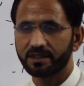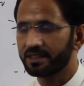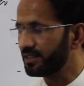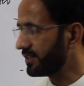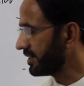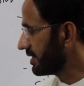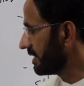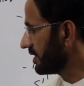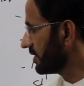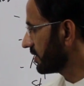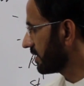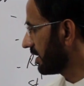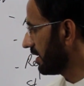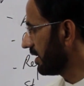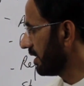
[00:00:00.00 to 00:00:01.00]
This is
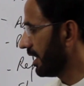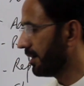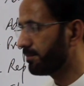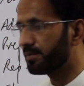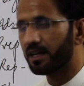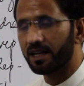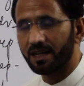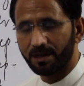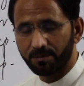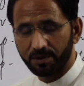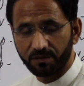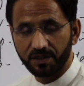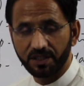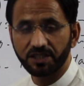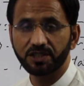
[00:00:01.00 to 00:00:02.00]
the uh, ab uh,
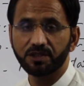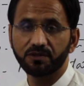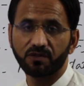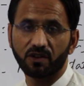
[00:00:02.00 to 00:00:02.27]
abbreviation